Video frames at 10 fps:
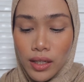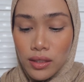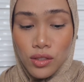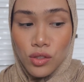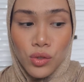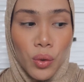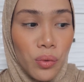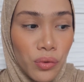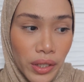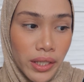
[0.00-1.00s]
That is so
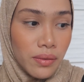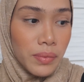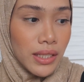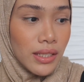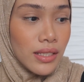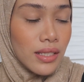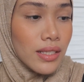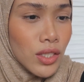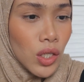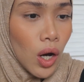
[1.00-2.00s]
great because
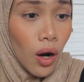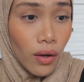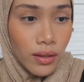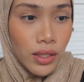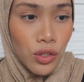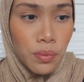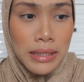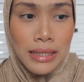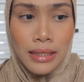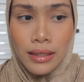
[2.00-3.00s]
it's hardly to
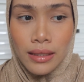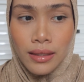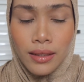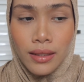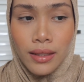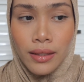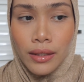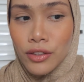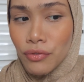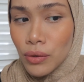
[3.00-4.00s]
be seen in
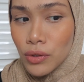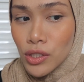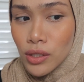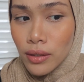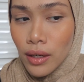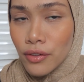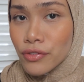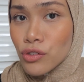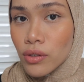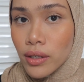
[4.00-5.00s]
any foundation that
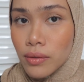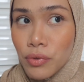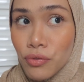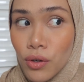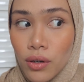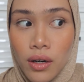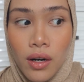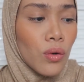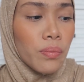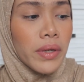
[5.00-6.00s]
I've tried before.
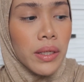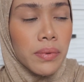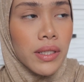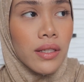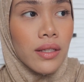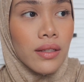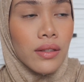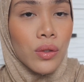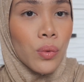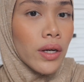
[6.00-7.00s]
Or maybe
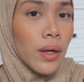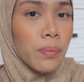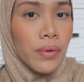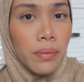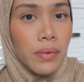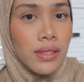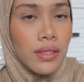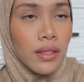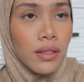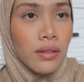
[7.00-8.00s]
the way I prep my
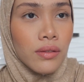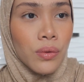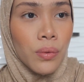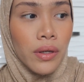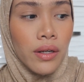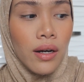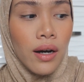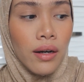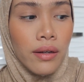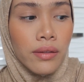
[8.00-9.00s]
skin, the way
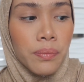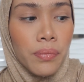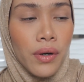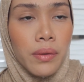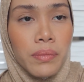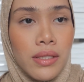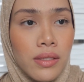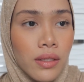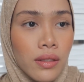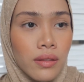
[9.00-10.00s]
I prime my
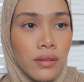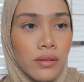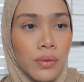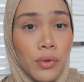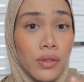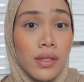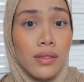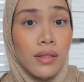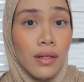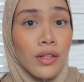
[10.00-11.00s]
skin, the
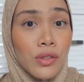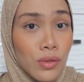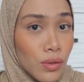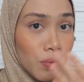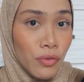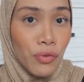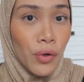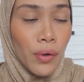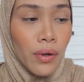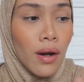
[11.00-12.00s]
products that I used
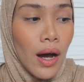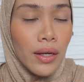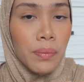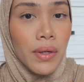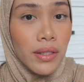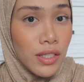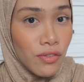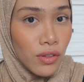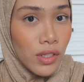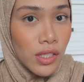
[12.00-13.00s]
before I apply this
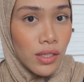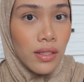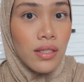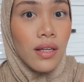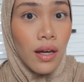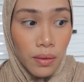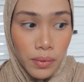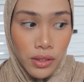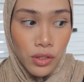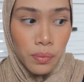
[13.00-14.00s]
foundation does help
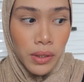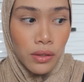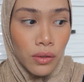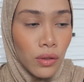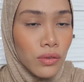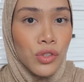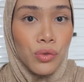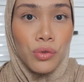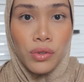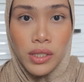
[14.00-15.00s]
it to be not
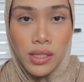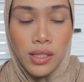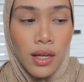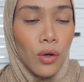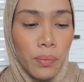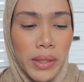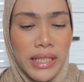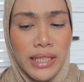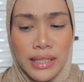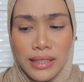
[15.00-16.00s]
too crease or
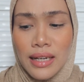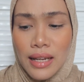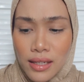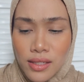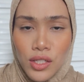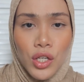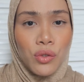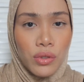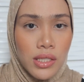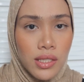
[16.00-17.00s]
making it less
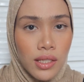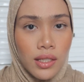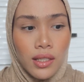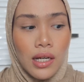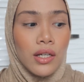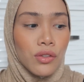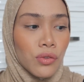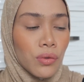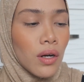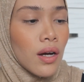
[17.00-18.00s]
creasing. I don't
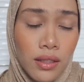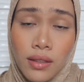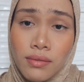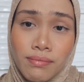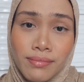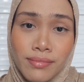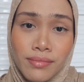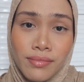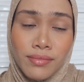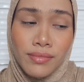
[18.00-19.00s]
know. Yeah,
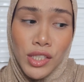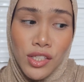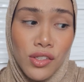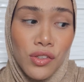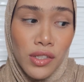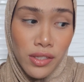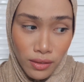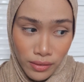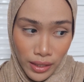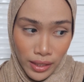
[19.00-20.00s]
this is the
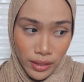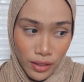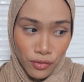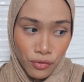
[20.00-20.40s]
result that I get